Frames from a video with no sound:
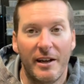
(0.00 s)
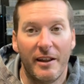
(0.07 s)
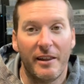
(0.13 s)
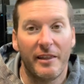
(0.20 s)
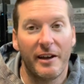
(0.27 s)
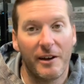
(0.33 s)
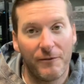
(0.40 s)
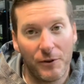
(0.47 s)

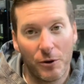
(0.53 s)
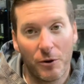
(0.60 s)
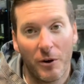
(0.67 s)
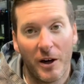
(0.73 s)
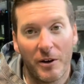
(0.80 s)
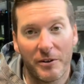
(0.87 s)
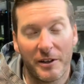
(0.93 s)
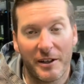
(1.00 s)
that if you
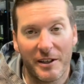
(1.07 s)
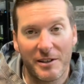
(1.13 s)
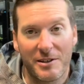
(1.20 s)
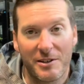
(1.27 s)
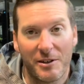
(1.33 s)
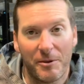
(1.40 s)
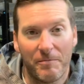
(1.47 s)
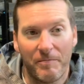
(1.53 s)
go out and get
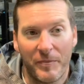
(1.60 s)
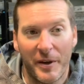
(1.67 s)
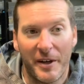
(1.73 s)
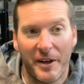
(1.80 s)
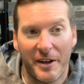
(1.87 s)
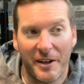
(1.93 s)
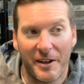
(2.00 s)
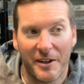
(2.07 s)
some,
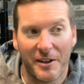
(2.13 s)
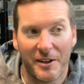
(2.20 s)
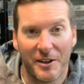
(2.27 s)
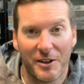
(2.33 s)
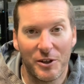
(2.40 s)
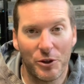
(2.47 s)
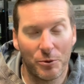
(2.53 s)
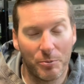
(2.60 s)

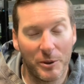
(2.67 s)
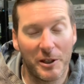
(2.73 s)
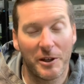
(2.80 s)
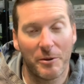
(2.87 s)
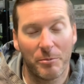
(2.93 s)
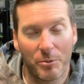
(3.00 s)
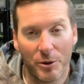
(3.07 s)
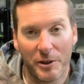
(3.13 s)
you'll
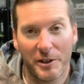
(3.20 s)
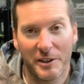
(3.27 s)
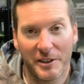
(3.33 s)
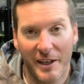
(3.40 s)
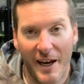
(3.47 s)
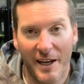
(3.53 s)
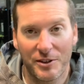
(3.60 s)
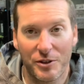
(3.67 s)
become pretty
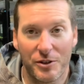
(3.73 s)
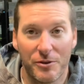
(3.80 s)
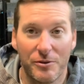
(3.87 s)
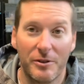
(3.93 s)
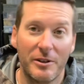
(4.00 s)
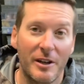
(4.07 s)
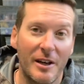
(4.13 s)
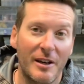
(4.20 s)
attached to
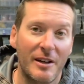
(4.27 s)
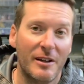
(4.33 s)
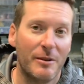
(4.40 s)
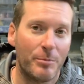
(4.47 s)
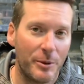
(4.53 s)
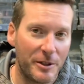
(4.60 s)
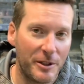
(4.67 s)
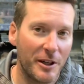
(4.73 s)
it and
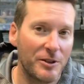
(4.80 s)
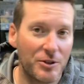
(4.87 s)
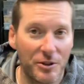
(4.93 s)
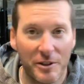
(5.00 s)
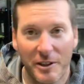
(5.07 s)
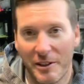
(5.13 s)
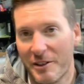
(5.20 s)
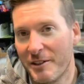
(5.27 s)
potentially
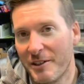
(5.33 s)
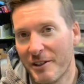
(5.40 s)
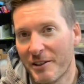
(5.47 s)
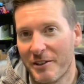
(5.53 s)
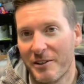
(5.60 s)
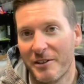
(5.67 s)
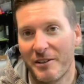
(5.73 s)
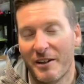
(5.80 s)
get
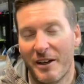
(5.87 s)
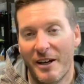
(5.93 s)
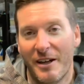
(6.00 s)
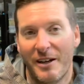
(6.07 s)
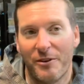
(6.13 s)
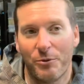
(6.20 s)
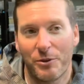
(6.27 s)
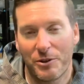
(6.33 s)
addicted,
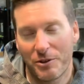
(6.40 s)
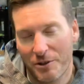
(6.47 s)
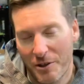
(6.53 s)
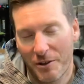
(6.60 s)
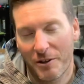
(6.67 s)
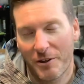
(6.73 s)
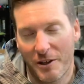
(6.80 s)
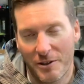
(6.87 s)
which is
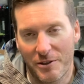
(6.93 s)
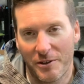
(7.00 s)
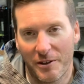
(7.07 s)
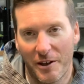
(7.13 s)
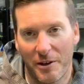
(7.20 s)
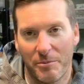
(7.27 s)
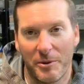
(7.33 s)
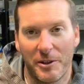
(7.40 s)
going to cost you a
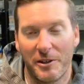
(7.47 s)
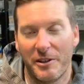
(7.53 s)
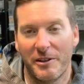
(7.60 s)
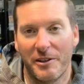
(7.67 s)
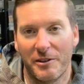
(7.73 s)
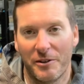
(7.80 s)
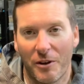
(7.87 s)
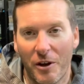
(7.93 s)
lot of money
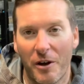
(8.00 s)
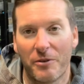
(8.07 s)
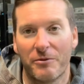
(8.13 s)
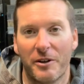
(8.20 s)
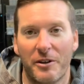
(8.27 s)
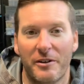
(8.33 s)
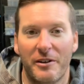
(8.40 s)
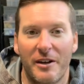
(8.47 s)
in the long
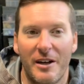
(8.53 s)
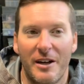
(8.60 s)
run.